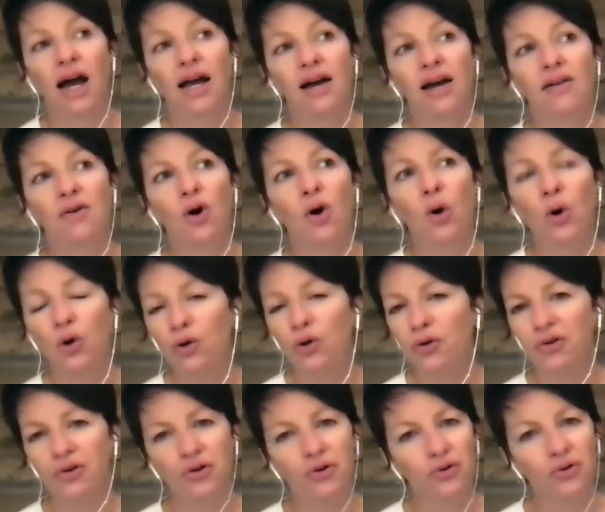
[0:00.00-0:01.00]
have a whole
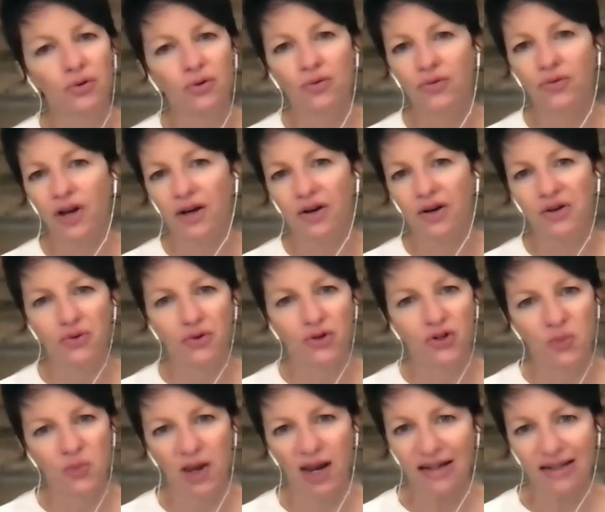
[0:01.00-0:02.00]
new found
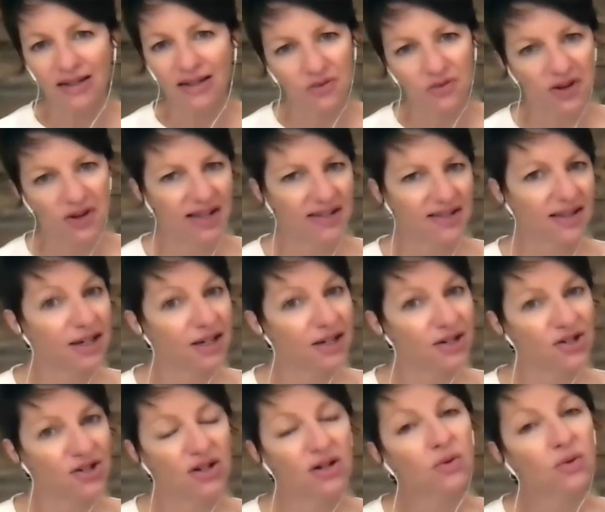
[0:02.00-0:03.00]
respect and
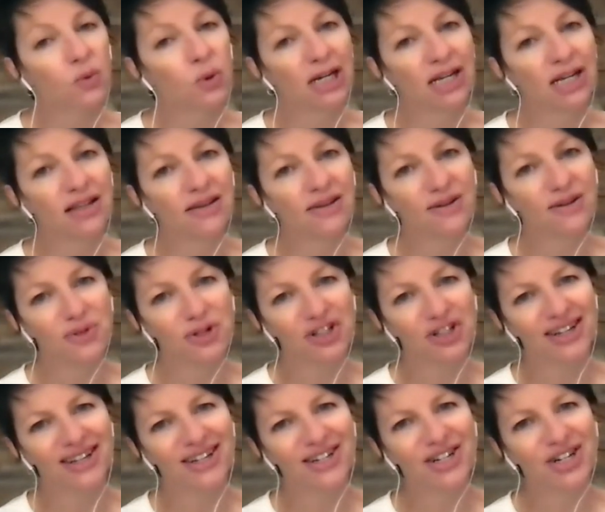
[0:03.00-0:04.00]
fascination with
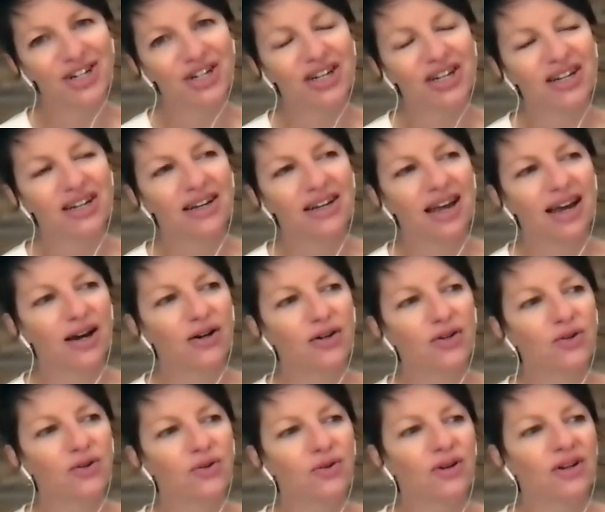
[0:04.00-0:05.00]
humiliation and
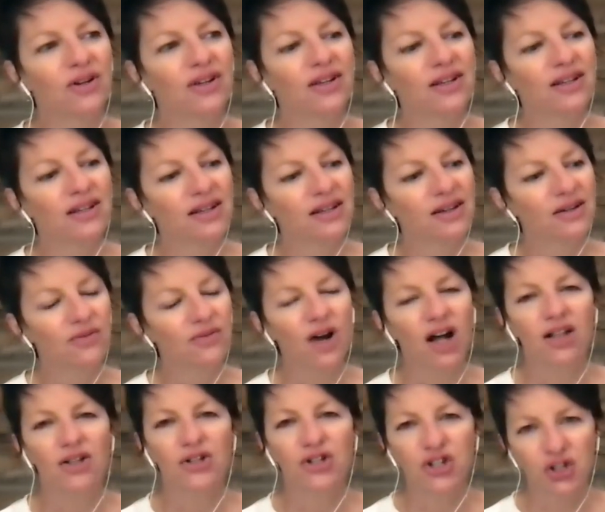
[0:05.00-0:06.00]
how
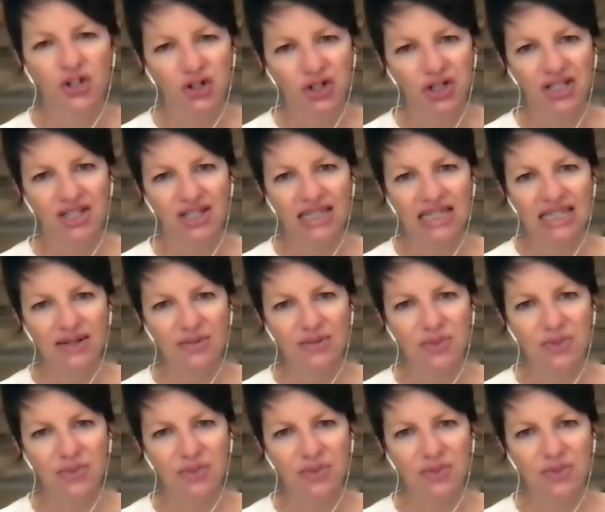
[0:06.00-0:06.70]
volatile it can